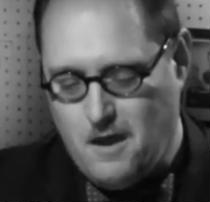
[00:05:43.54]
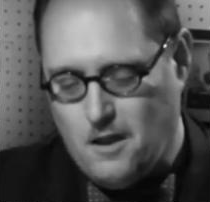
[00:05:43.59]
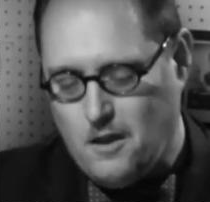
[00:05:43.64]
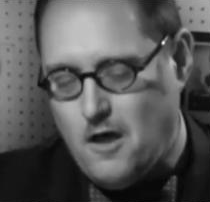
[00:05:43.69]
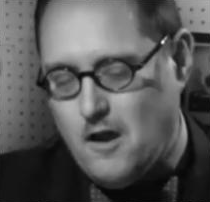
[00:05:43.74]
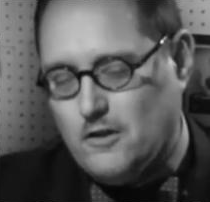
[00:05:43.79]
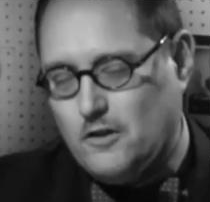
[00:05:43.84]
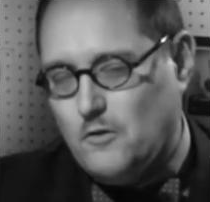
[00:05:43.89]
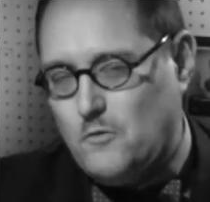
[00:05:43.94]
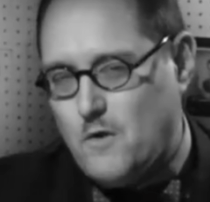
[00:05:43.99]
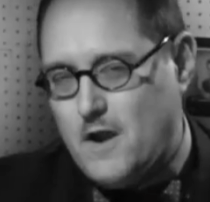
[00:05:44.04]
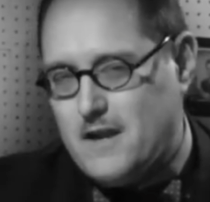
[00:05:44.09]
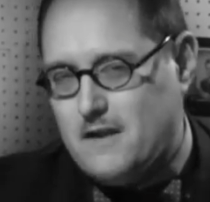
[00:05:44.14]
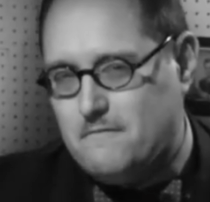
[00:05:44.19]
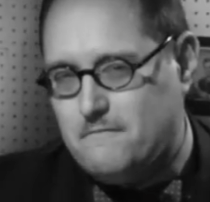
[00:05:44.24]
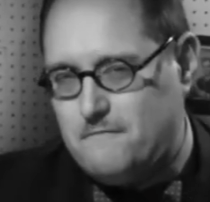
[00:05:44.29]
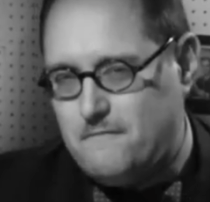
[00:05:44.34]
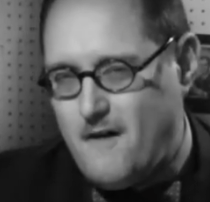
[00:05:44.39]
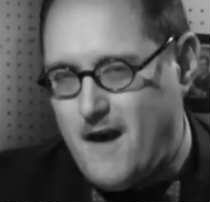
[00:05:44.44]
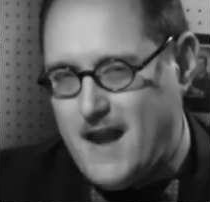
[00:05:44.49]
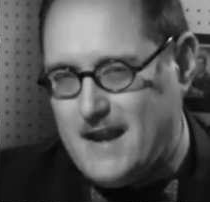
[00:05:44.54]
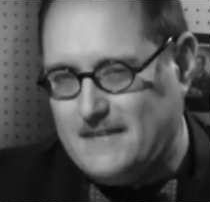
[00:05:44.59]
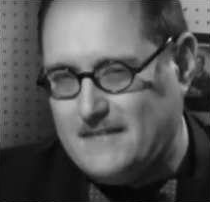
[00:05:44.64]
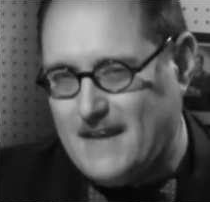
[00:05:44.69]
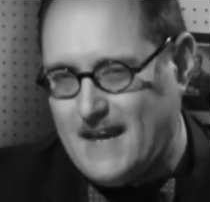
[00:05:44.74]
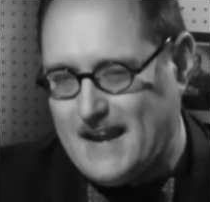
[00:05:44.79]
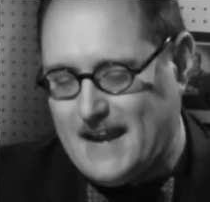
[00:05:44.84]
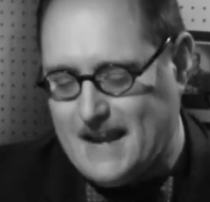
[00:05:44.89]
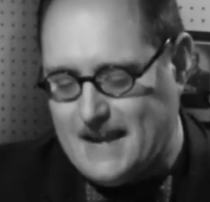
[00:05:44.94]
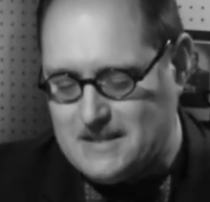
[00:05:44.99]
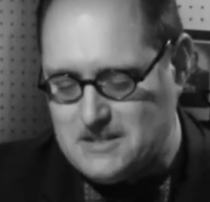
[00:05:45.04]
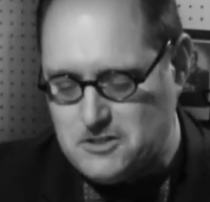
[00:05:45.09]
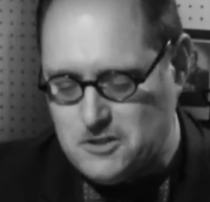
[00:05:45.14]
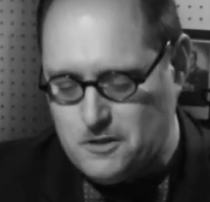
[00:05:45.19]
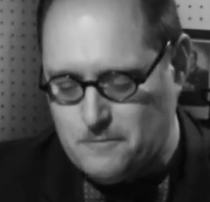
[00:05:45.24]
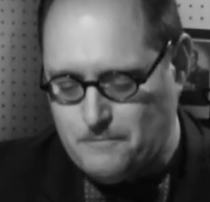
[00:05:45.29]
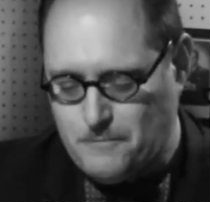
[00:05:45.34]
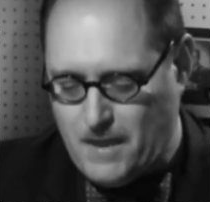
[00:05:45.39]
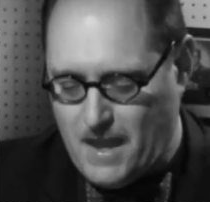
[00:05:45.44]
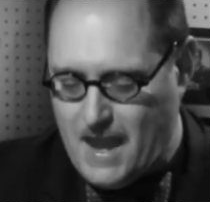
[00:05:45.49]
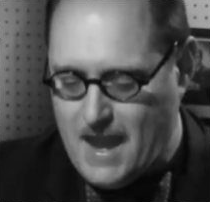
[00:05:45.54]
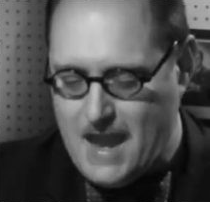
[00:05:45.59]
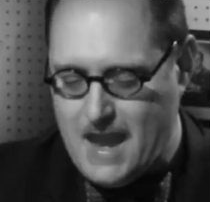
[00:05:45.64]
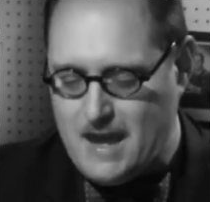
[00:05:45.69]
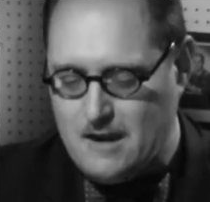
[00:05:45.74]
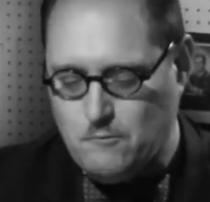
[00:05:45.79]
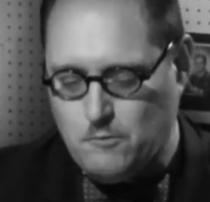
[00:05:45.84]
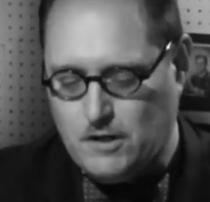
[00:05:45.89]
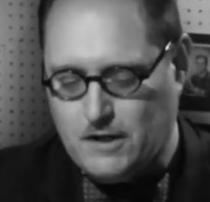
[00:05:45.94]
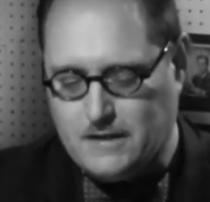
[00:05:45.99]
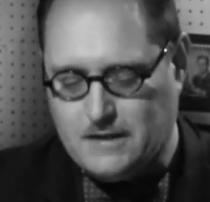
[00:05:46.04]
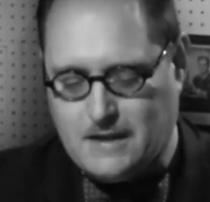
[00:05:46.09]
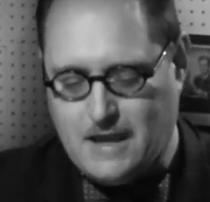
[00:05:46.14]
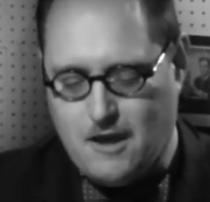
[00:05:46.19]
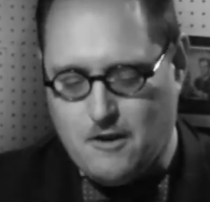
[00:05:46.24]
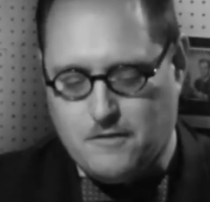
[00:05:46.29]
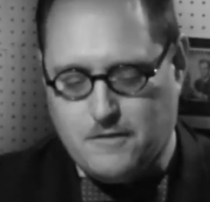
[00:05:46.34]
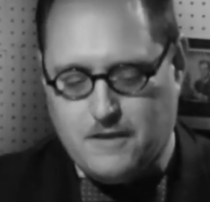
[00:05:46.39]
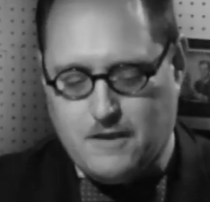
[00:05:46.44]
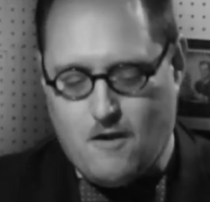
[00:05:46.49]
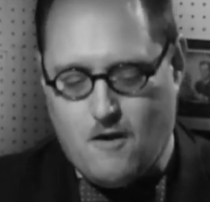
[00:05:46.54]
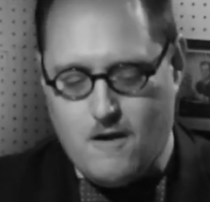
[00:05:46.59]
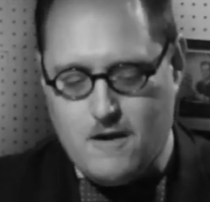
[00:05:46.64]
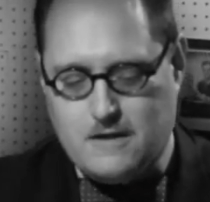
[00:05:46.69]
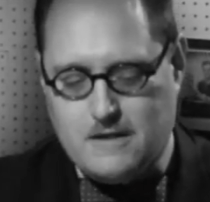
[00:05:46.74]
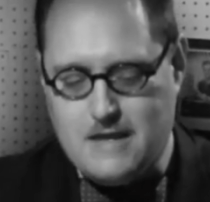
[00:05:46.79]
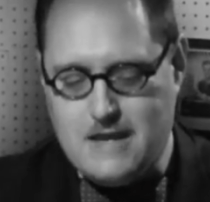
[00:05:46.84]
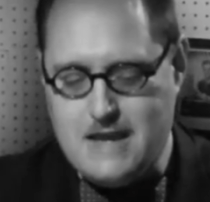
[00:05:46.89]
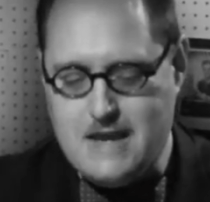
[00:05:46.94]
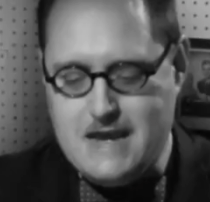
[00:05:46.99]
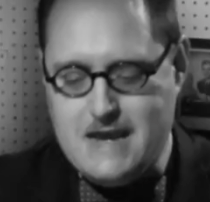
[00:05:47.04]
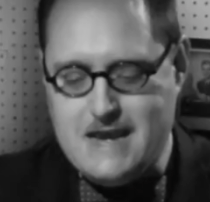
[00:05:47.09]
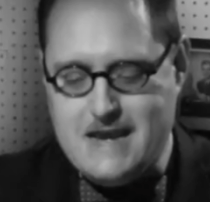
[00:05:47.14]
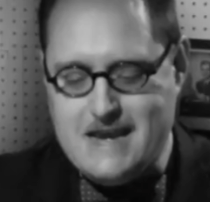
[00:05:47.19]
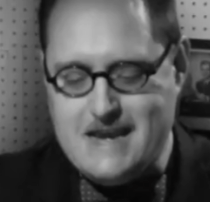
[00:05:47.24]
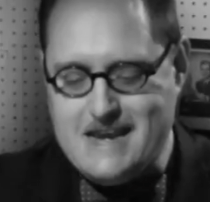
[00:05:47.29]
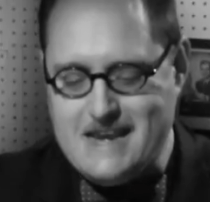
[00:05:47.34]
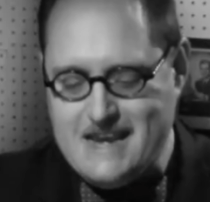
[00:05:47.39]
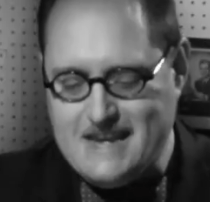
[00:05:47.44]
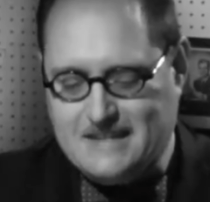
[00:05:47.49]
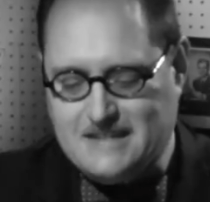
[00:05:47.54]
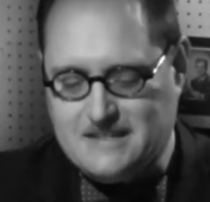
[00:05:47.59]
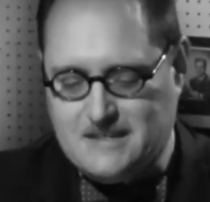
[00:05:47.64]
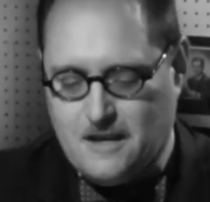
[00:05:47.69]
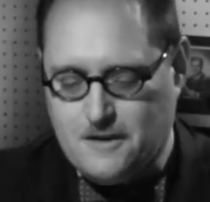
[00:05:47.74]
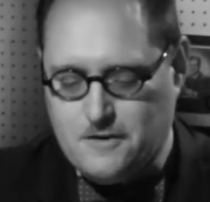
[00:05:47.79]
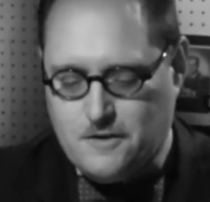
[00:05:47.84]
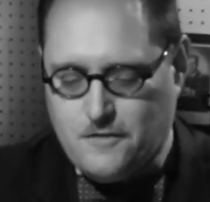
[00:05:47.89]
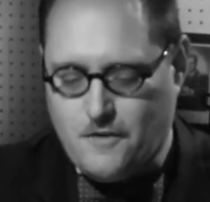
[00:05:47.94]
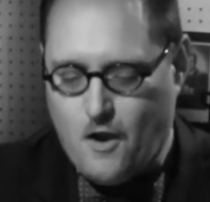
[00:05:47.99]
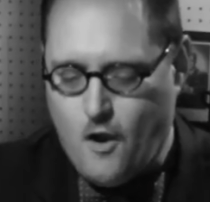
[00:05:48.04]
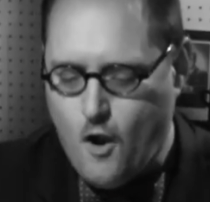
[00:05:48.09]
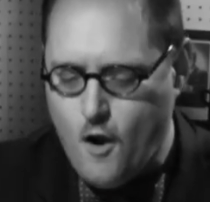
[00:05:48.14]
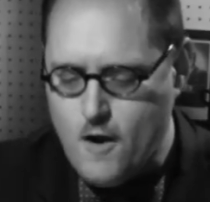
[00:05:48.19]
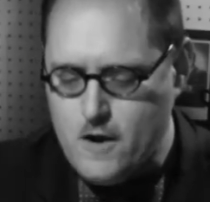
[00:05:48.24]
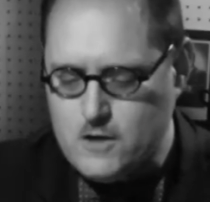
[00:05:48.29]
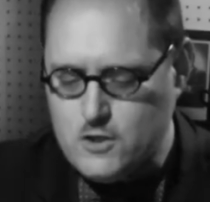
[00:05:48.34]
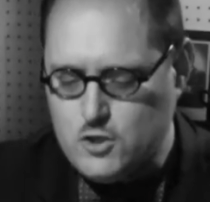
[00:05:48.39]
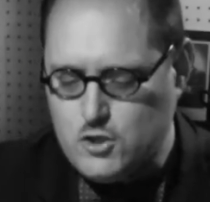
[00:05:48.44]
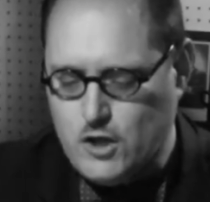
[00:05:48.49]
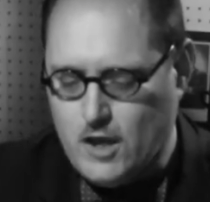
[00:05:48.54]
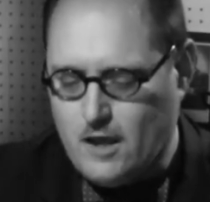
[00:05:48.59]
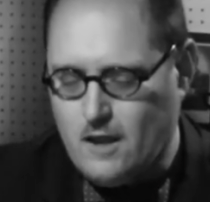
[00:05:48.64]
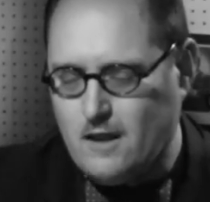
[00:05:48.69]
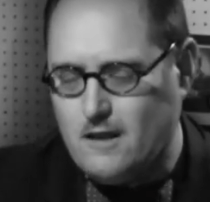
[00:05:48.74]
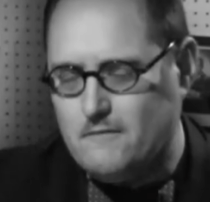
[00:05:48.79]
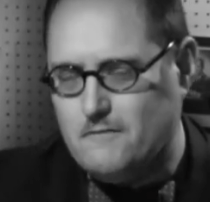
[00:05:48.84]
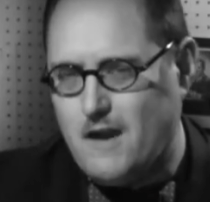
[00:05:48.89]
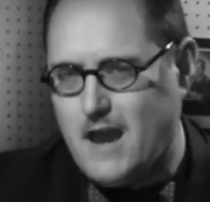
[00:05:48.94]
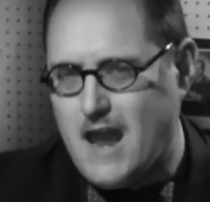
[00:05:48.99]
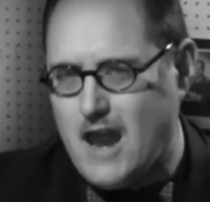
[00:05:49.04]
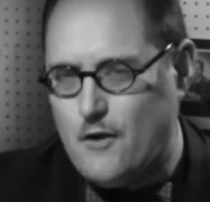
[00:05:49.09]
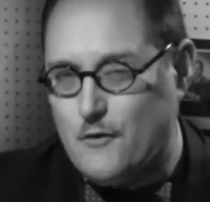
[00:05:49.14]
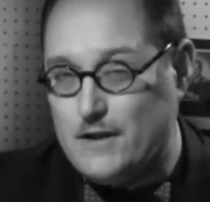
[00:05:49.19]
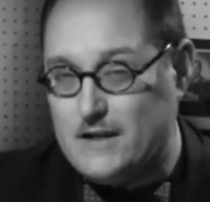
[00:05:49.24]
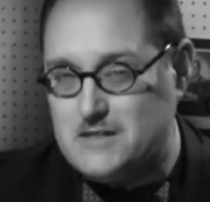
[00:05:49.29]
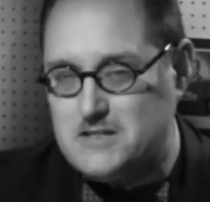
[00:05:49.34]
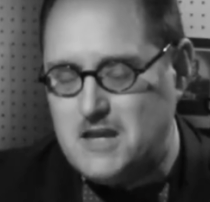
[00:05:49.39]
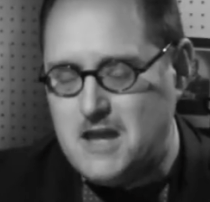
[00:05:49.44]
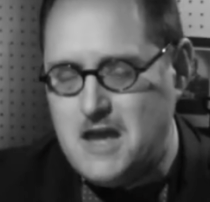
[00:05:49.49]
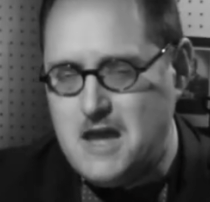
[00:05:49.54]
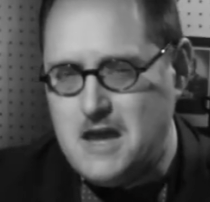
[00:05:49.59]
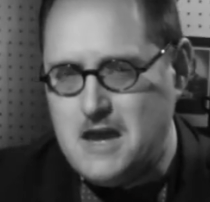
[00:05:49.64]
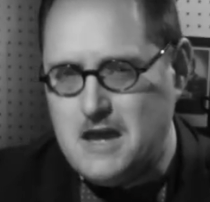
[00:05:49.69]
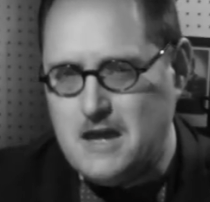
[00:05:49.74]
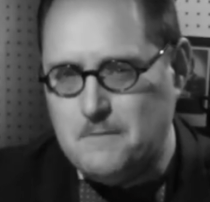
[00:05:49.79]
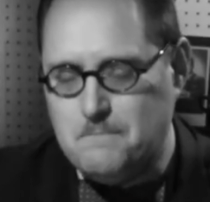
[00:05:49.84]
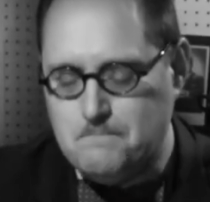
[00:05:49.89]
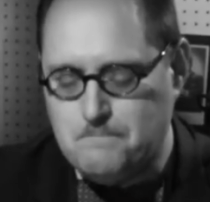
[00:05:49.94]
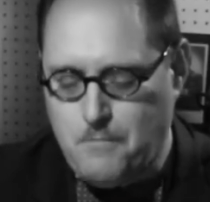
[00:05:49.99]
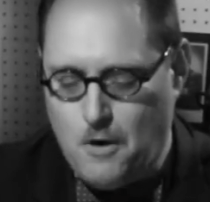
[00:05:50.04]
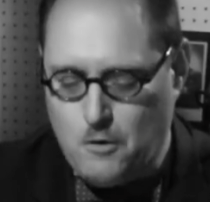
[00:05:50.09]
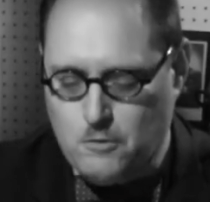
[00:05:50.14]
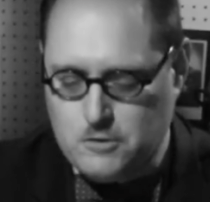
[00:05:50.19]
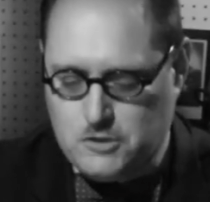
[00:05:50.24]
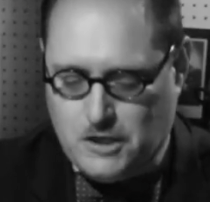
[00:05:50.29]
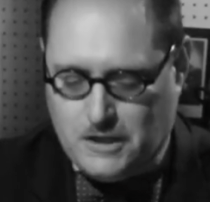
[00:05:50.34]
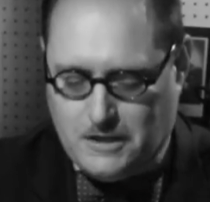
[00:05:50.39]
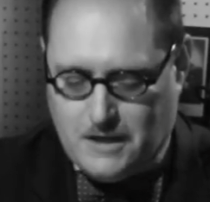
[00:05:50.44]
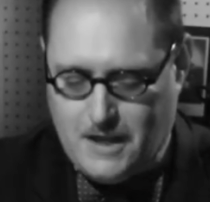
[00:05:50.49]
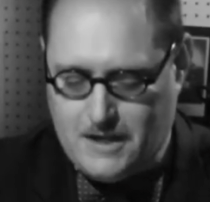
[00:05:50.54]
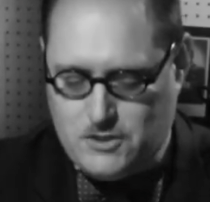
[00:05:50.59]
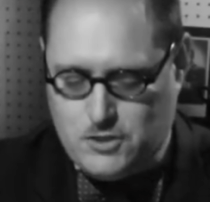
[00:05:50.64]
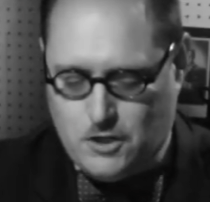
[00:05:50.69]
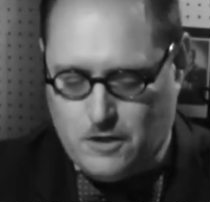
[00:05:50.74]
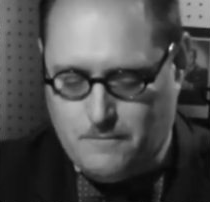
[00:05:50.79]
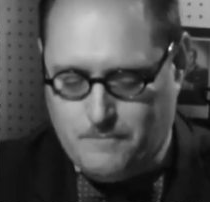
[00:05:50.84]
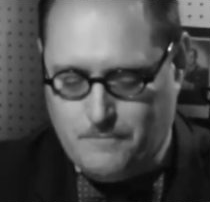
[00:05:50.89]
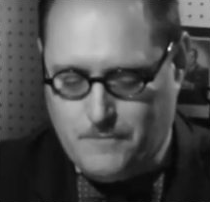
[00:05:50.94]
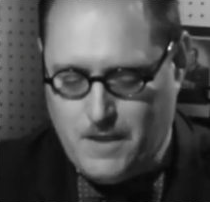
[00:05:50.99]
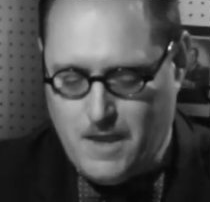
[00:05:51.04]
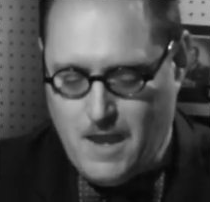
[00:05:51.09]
Along the way to find that answer, Anne will encounter the art hidden under the hard shell of Harriet's imposing nature.